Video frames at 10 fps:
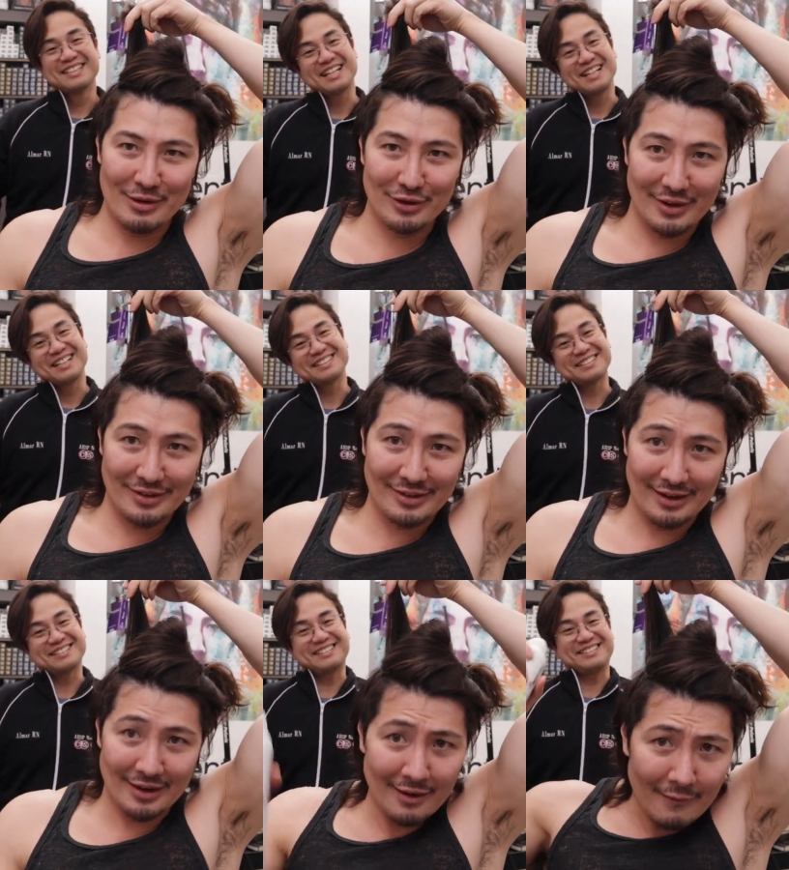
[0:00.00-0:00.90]
Speaker 1: as you can
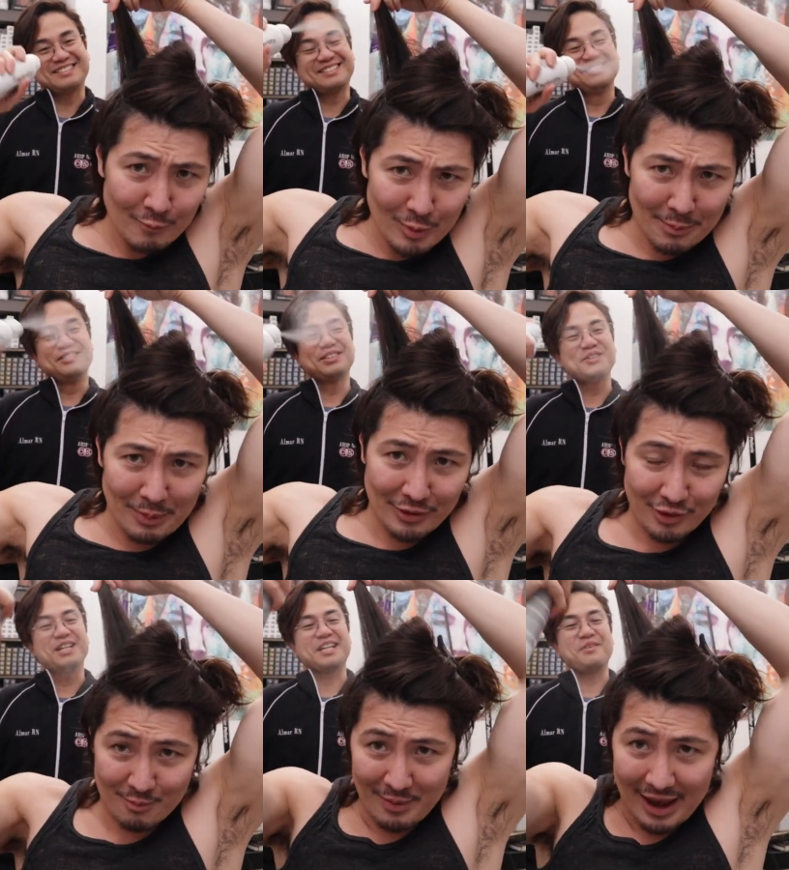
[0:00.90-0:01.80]
see. I'm not being
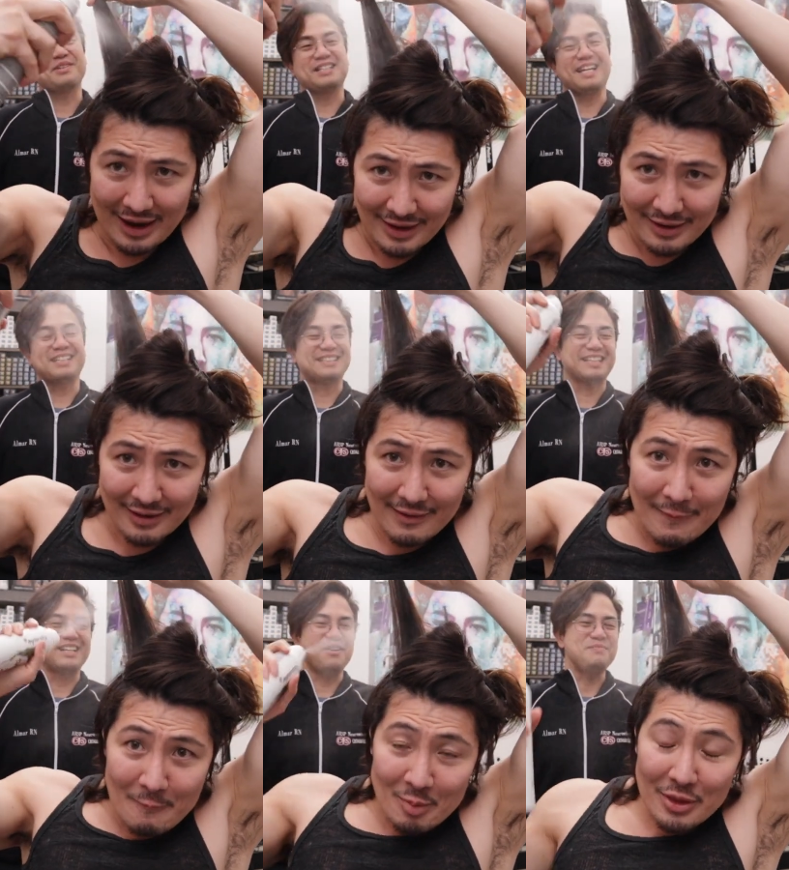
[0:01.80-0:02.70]
dramatic.
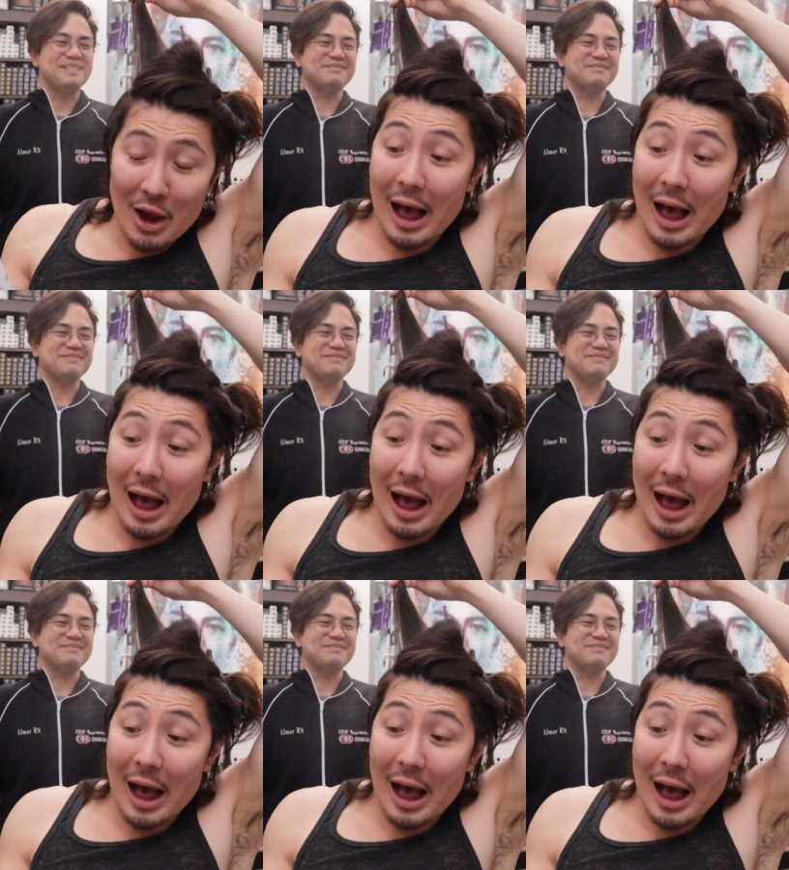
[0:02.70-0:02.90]
no,